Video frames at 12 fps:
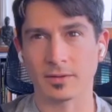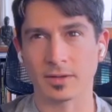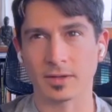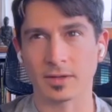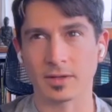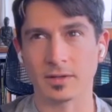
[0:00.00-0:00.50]

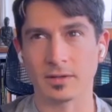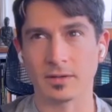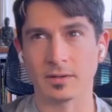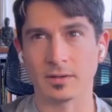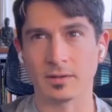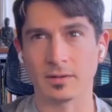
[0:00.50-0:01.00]

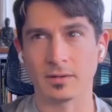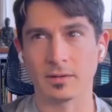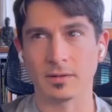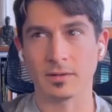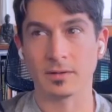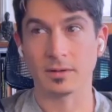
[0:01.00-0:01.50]
in
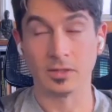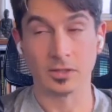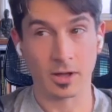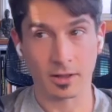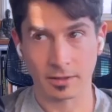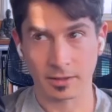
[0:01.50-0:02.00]

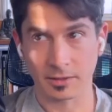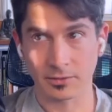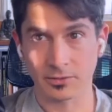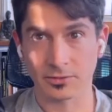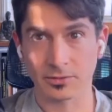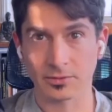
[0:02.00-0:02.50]

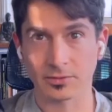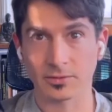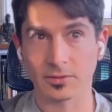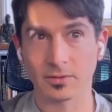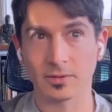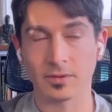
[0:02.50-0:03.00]
knowledge,
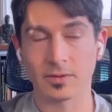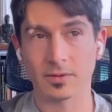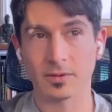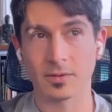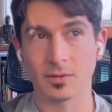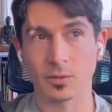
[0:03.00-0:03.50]

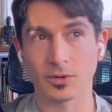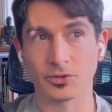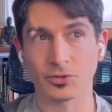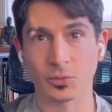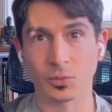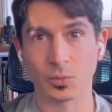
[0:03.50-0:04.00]

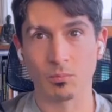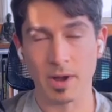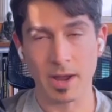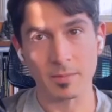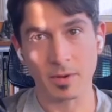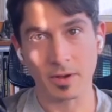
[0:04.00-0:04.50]
which
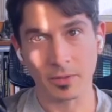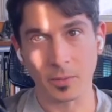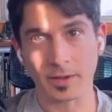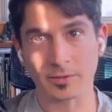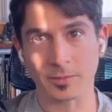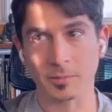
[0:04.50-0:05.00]
might
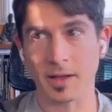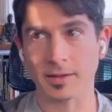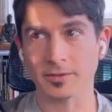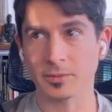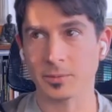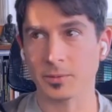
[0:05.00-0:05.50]
otherwise be
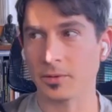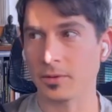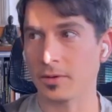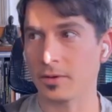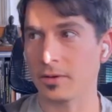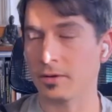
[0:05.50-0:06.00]

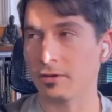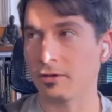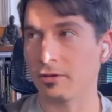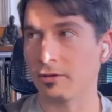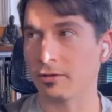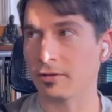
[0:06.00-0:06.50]
possible,
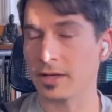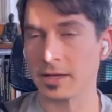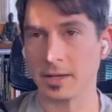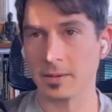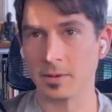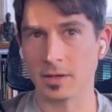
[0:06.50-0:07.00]
are
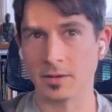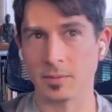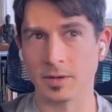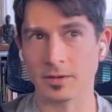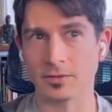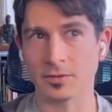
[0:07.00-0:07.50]
inhibited
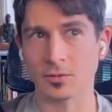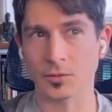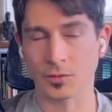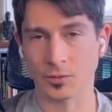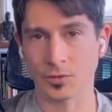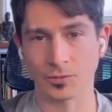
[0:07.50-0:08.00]
because of
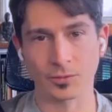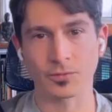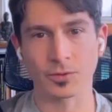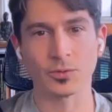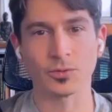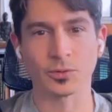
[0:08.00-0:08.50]
a
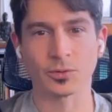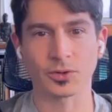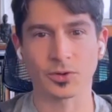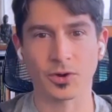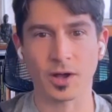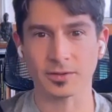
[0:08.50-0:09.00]
refusal to
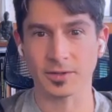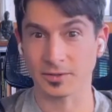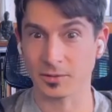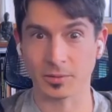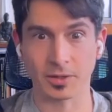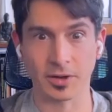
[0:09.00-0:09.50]
cross
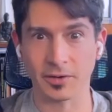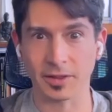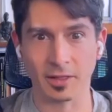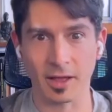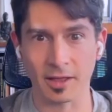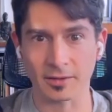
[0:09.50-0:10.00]
disciplinary
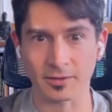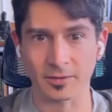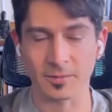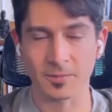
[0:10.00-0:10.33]
lines.